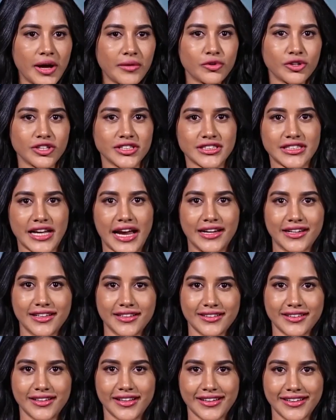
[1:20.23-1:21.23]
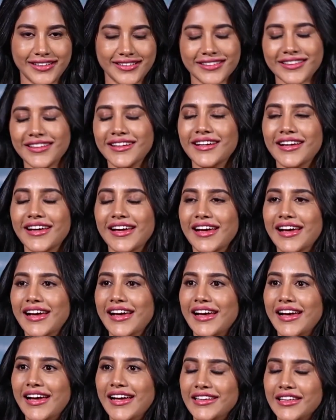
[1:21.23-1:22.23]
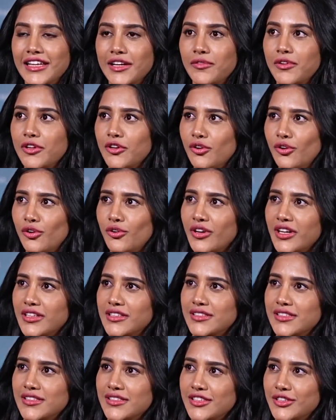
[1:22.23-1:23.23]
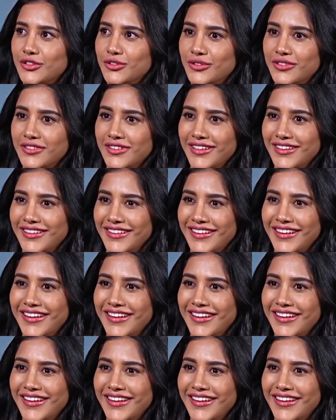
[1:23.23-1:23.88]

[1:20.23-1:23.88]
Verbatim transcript: going to stand and narrate hmm. then i'm like oh okay this is new hmm.